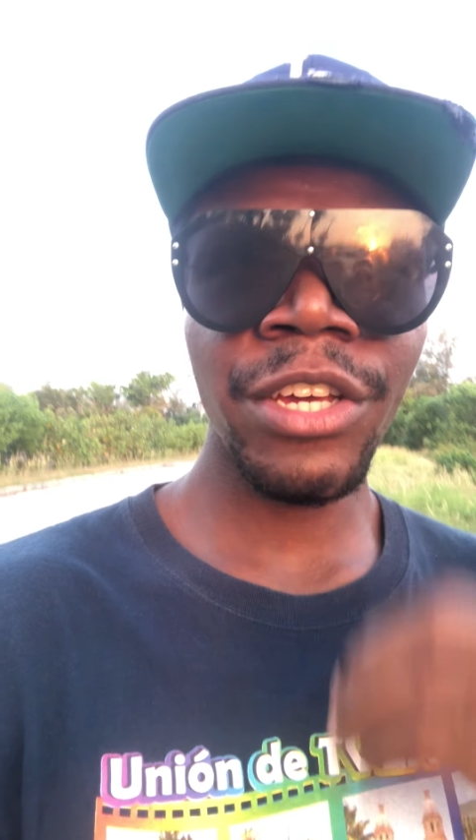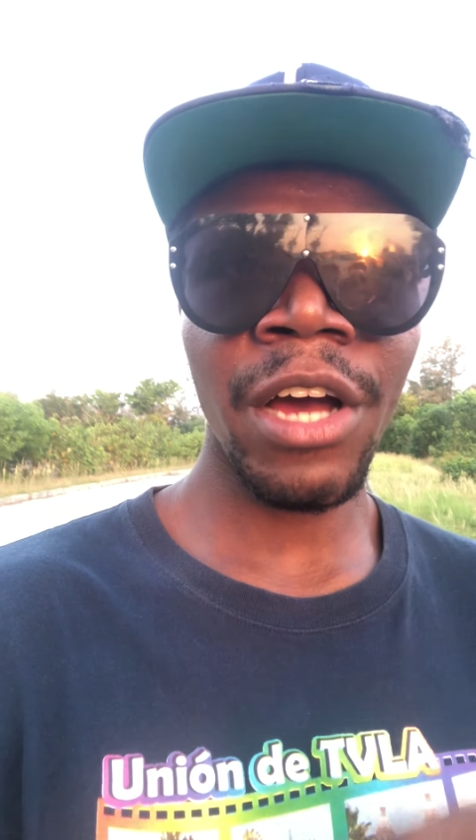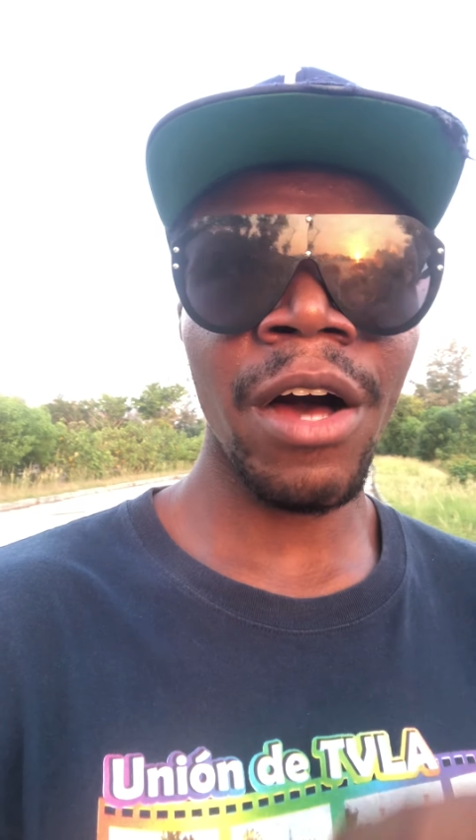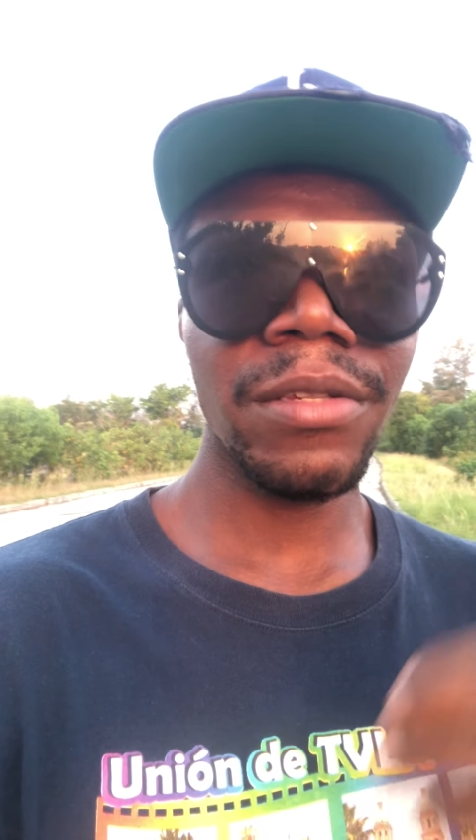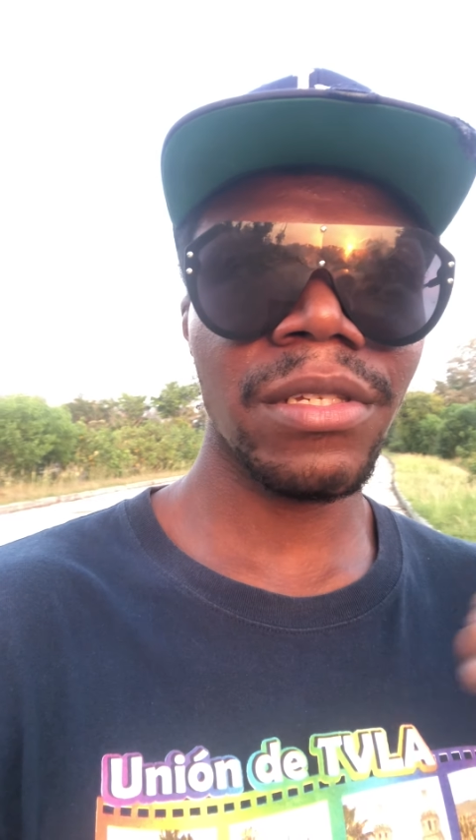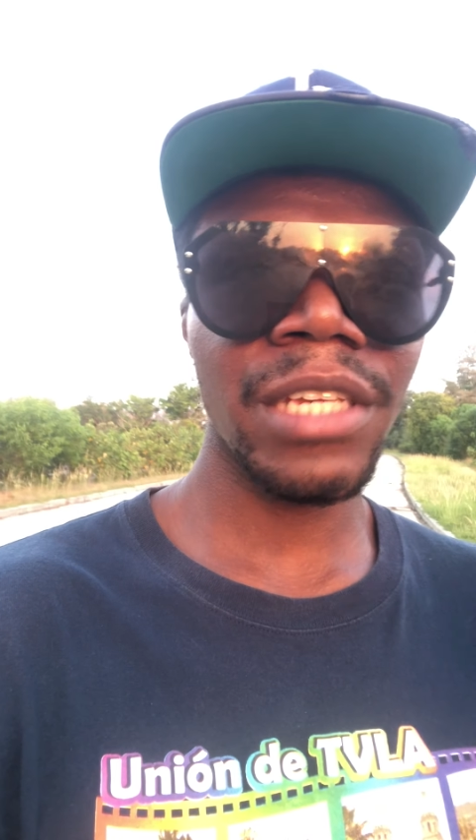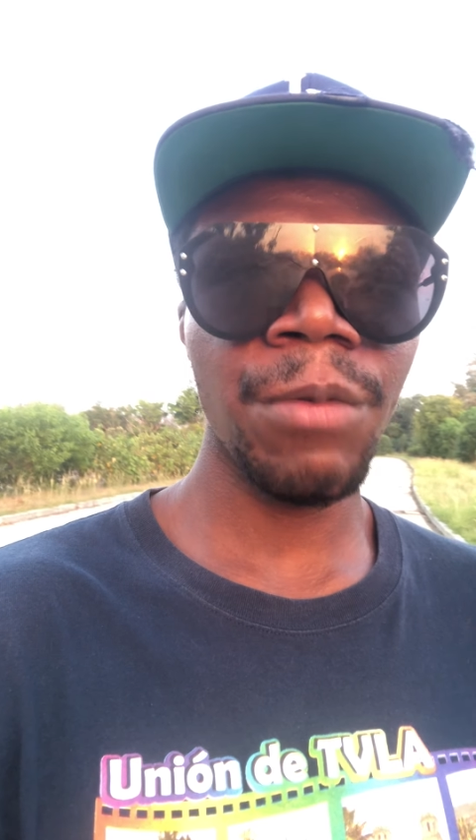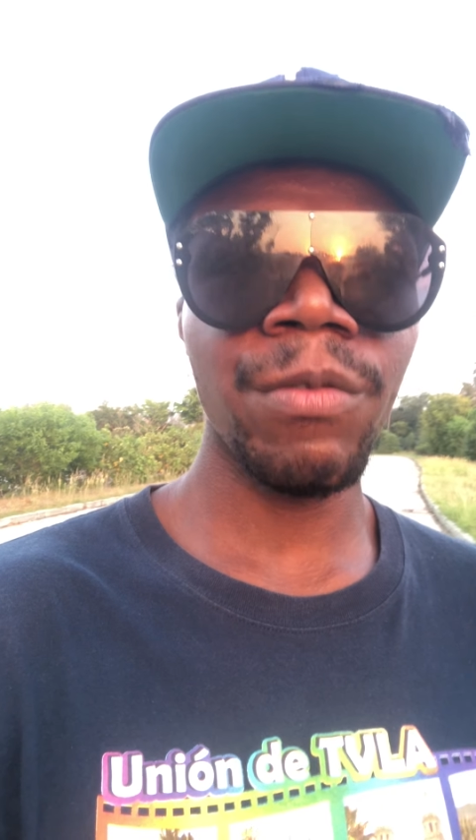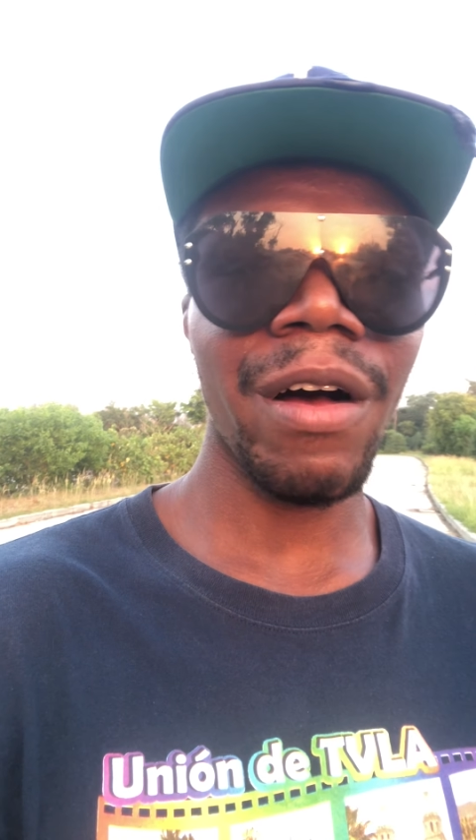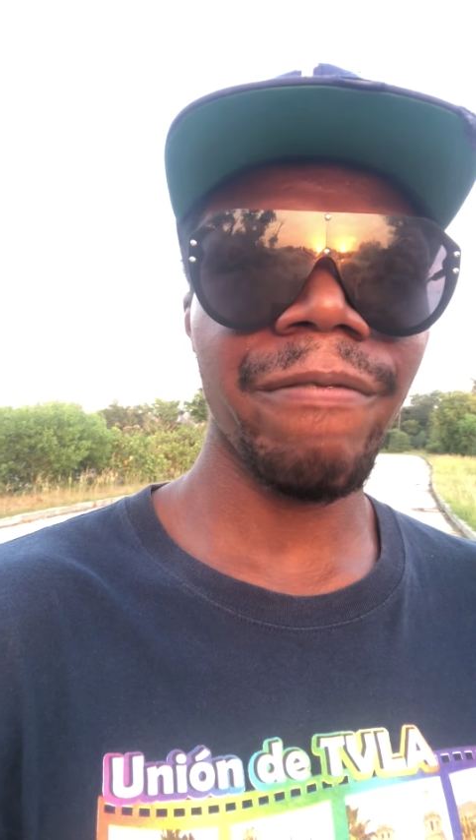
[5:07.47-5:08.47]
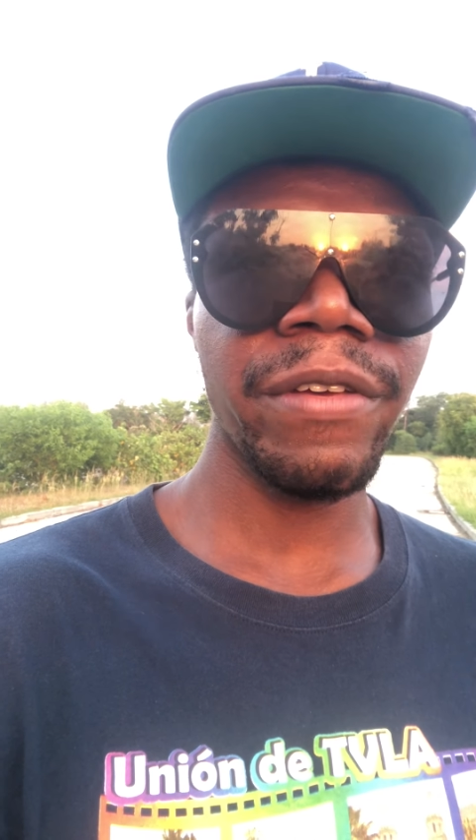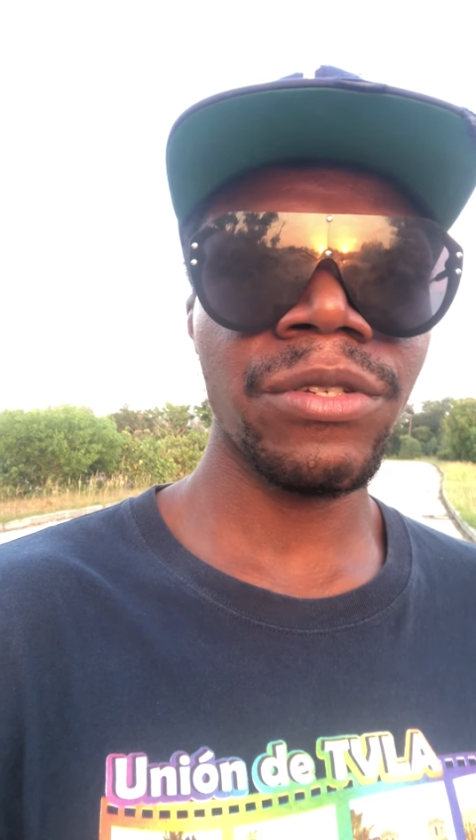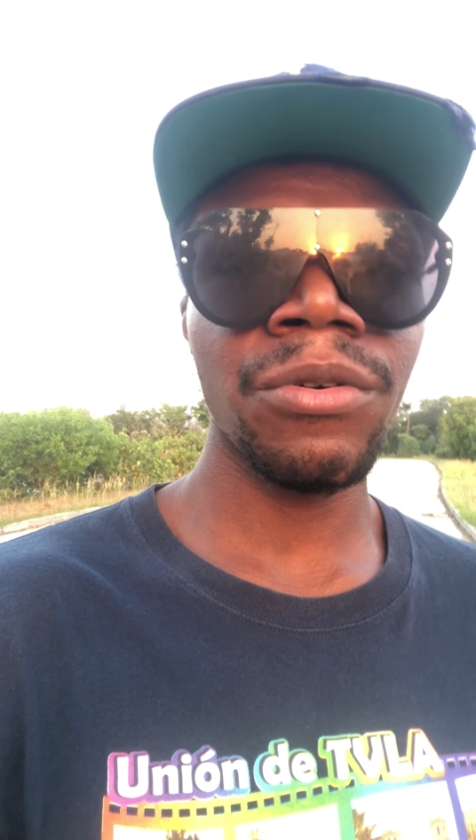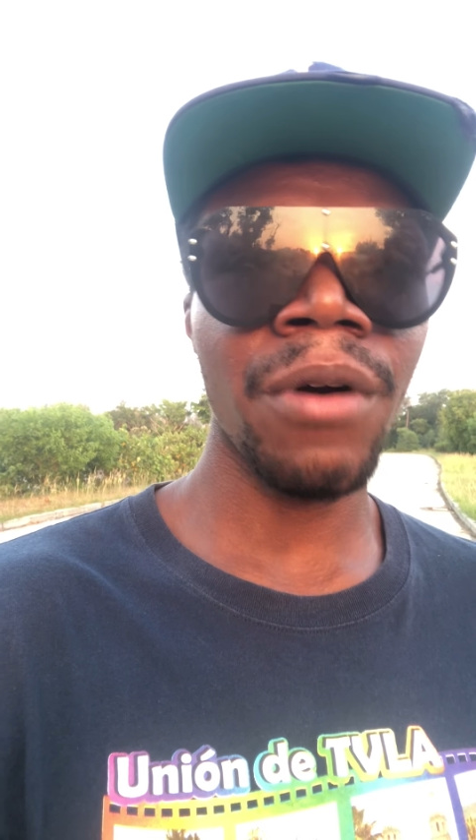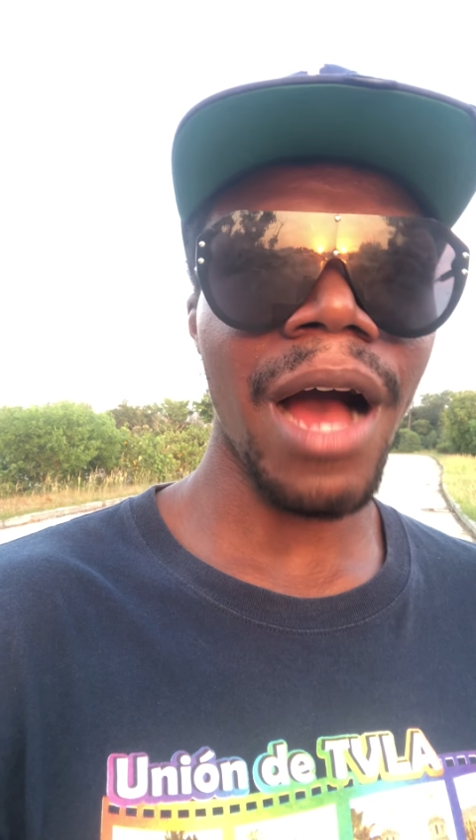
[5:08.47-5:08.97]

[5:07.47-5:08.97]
can't see with our physical